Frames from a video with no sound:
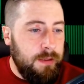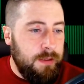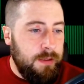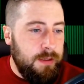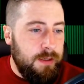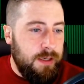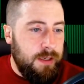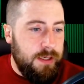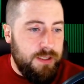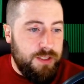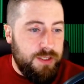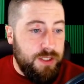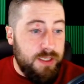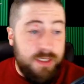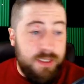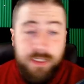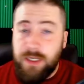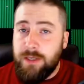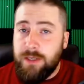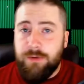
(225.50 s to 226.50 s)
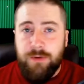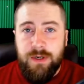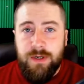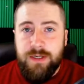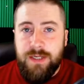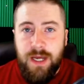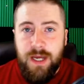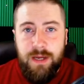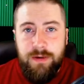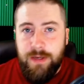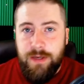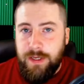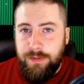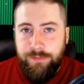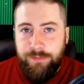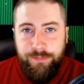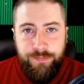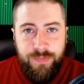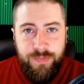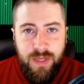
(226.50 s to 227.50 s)
is just sendgrid.net.
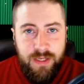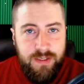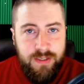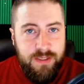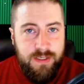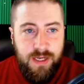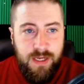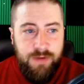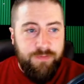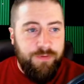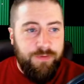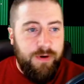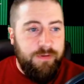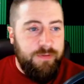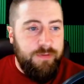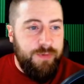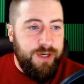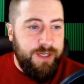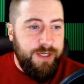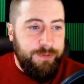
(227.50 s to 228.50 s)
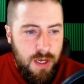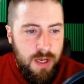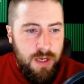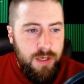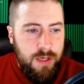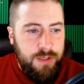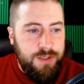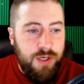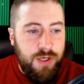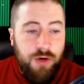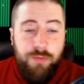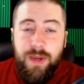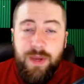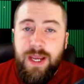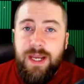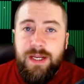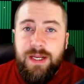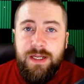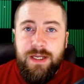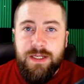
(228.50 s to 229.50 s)
That's same for everybody.
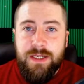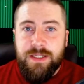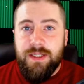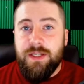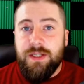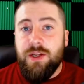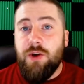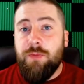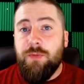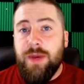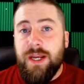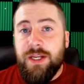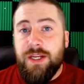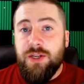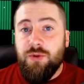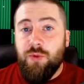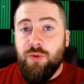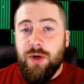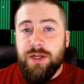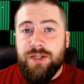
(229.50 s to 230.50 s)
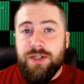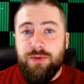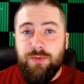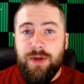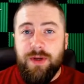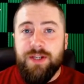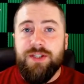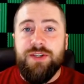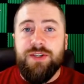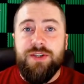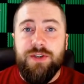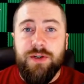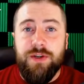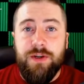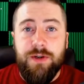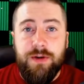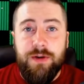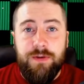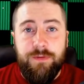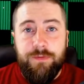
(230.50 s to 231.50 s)
Domain is the domain you want to
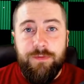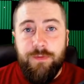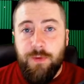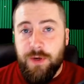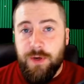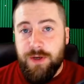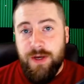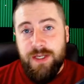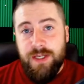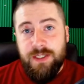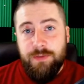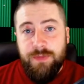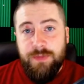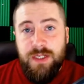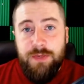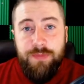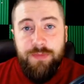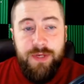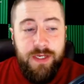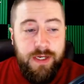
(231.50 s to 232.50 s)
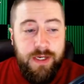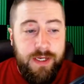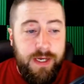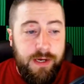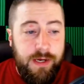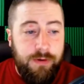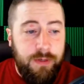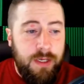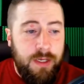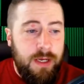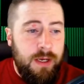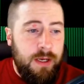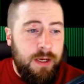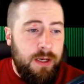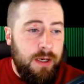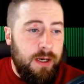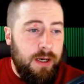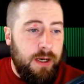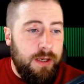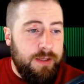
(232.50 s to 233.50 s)
register for your SMTP account.
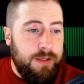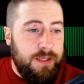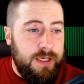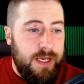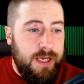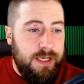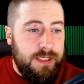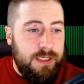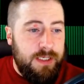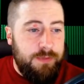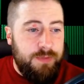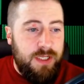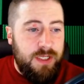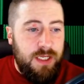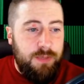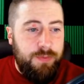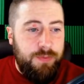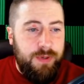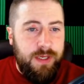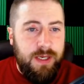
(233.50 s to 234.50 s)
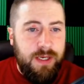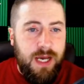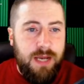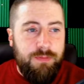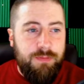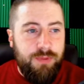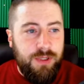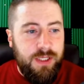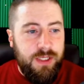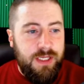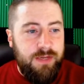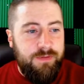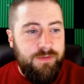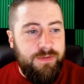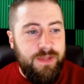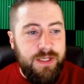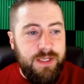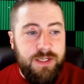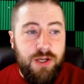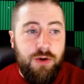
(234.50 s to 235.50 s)
Uh, the SMTP, I believe
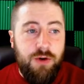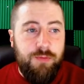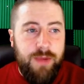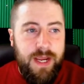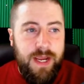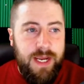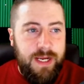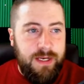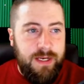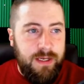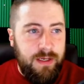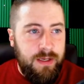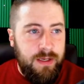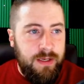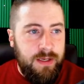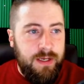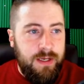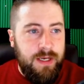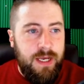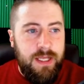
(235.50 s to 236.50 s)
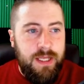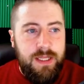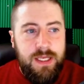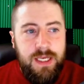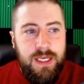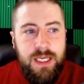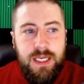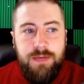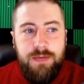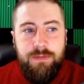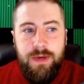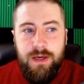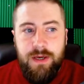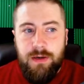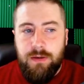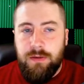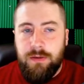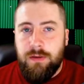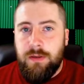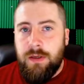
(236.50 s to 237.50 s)
the domain and the
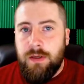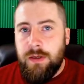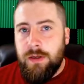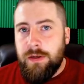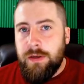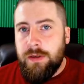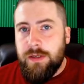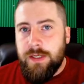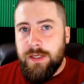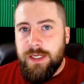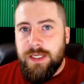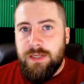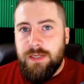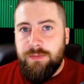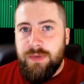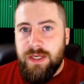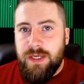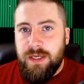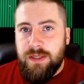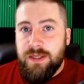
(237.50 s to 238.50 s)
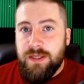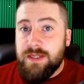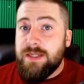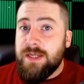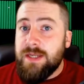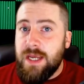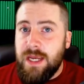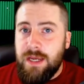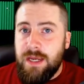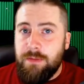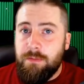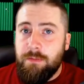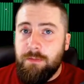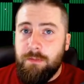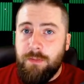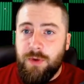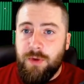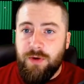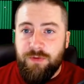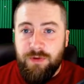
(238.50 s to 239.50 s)
email need to be the
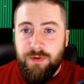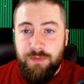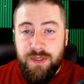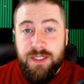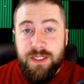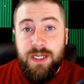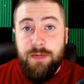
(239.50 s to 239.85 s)
same or from the same